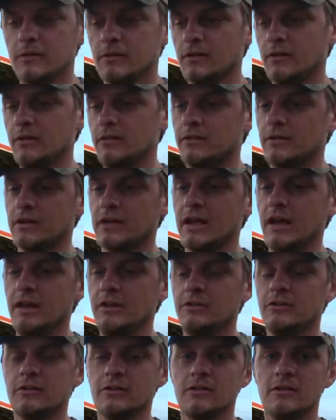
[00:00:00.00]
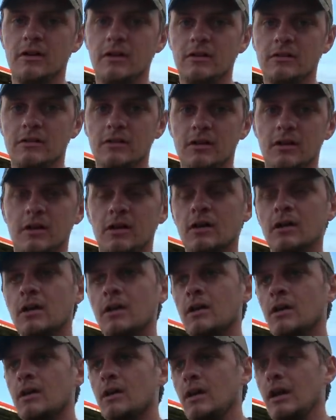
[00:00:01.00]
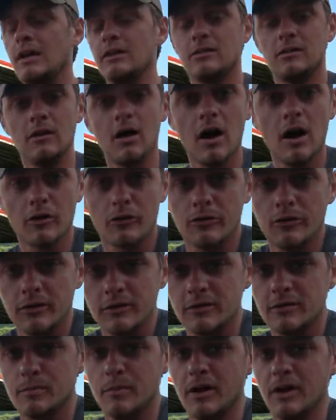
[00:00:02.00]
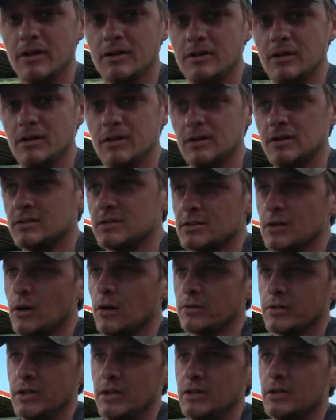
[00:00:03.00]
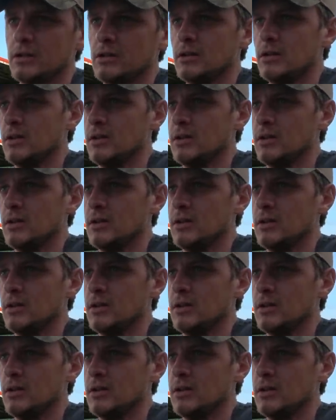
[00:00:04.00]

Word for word: It's a Cajun seasoning. It's not really spicy, it's salty.